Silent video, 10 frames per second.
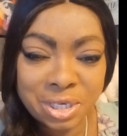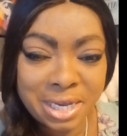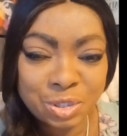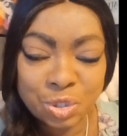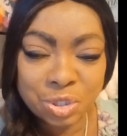
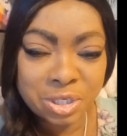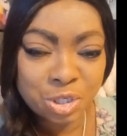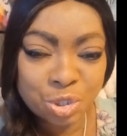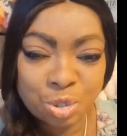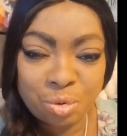Jesus,
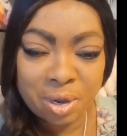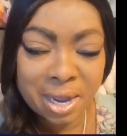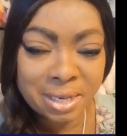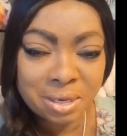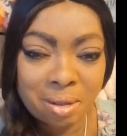
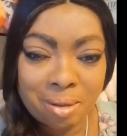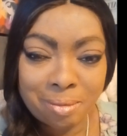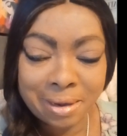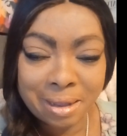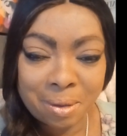Yeshua, and the
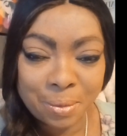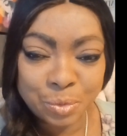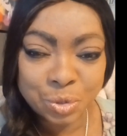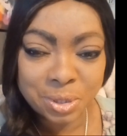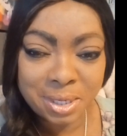Holy
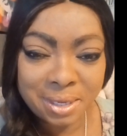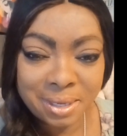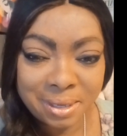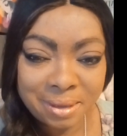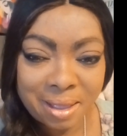Ghost
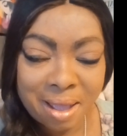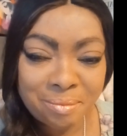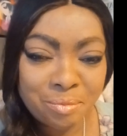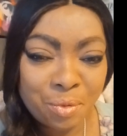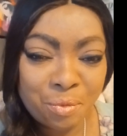are
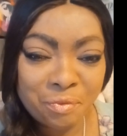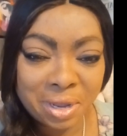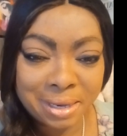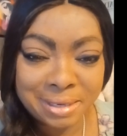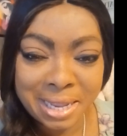
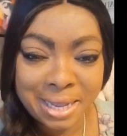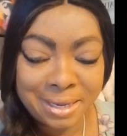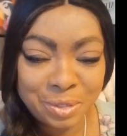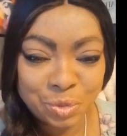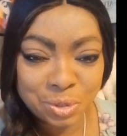moving
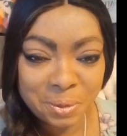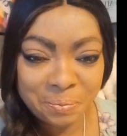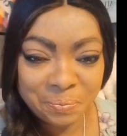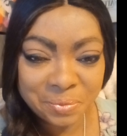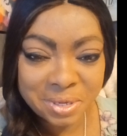things
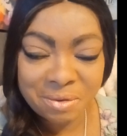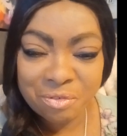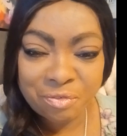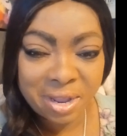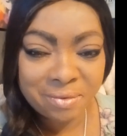to
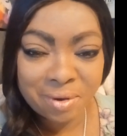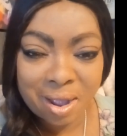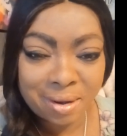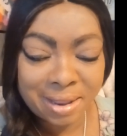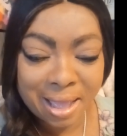favor
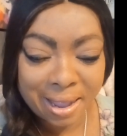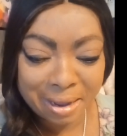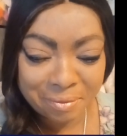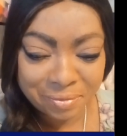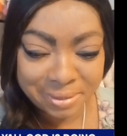our life.
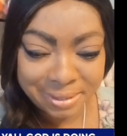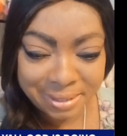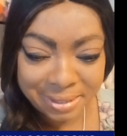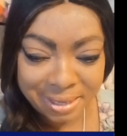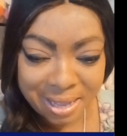
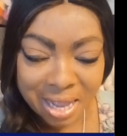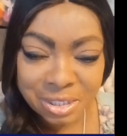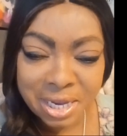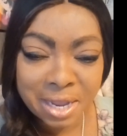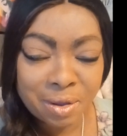I
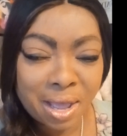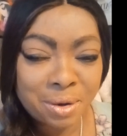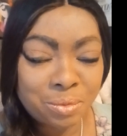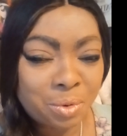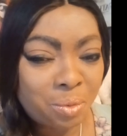tell you, I
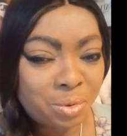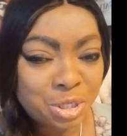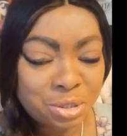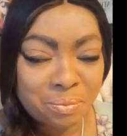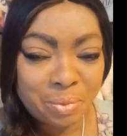don't know
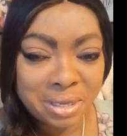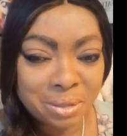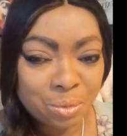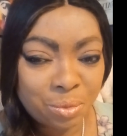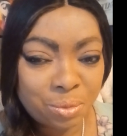what you've
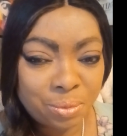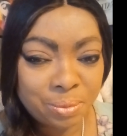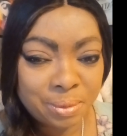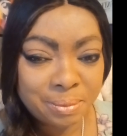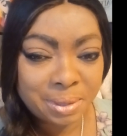been through,
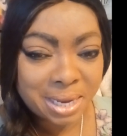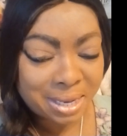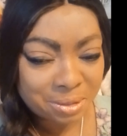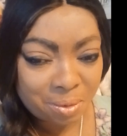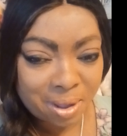but
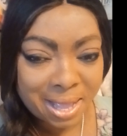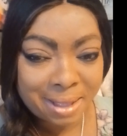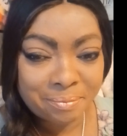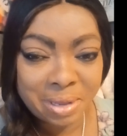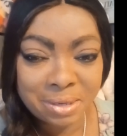I know
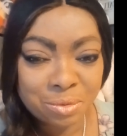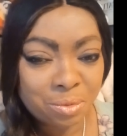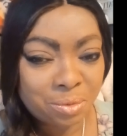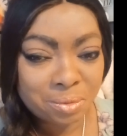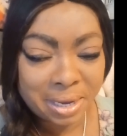I've been
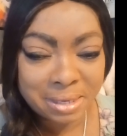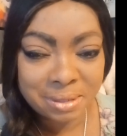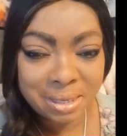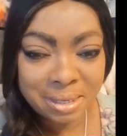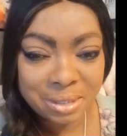through great
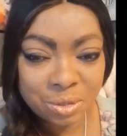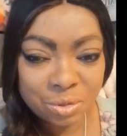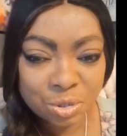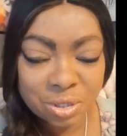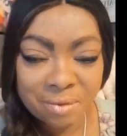
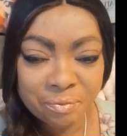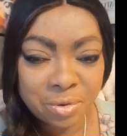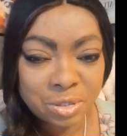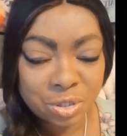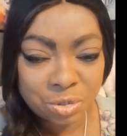
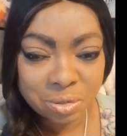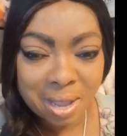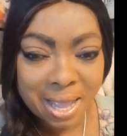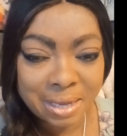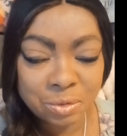sufferings and
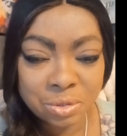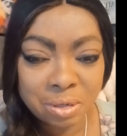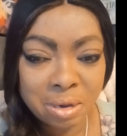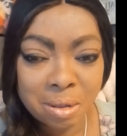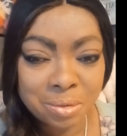trials,
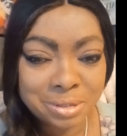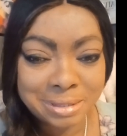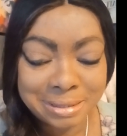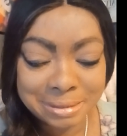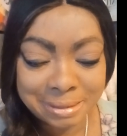
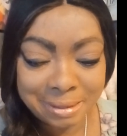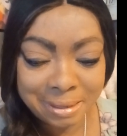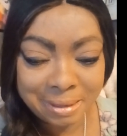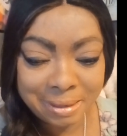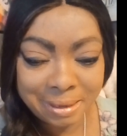losses
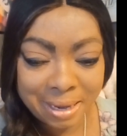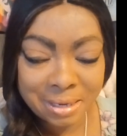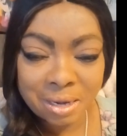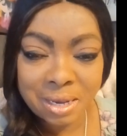and a